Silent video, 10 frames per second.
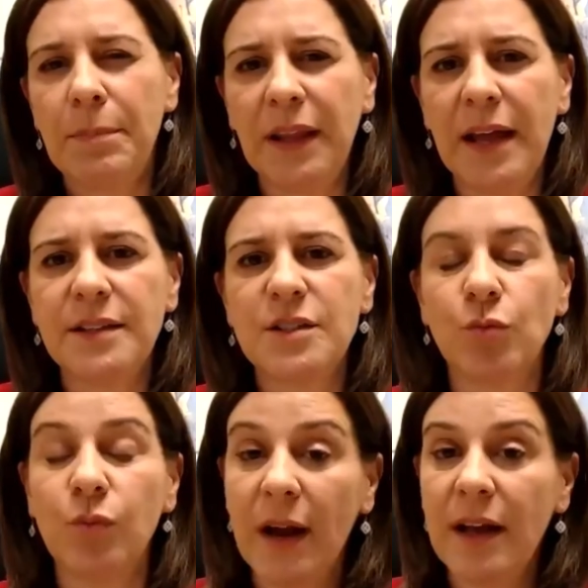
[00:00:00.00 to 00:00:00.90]
plans
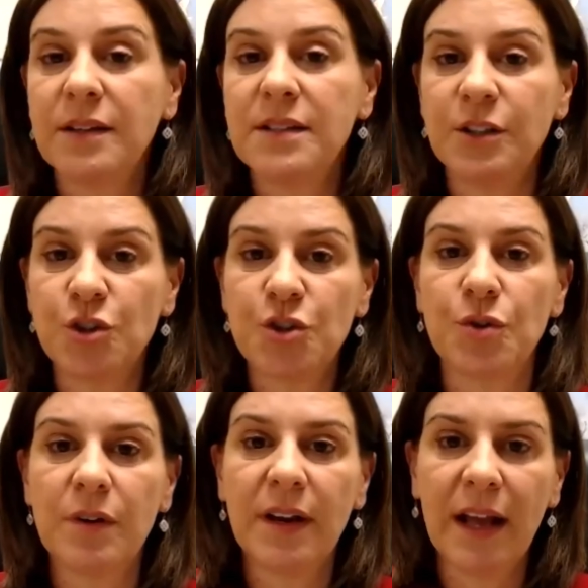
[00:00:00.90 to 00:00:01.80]
around
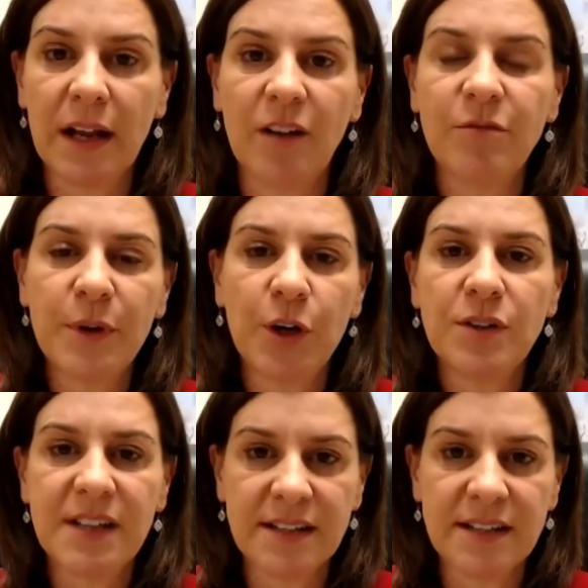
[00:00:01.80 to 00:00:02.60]
ensuring our government-owned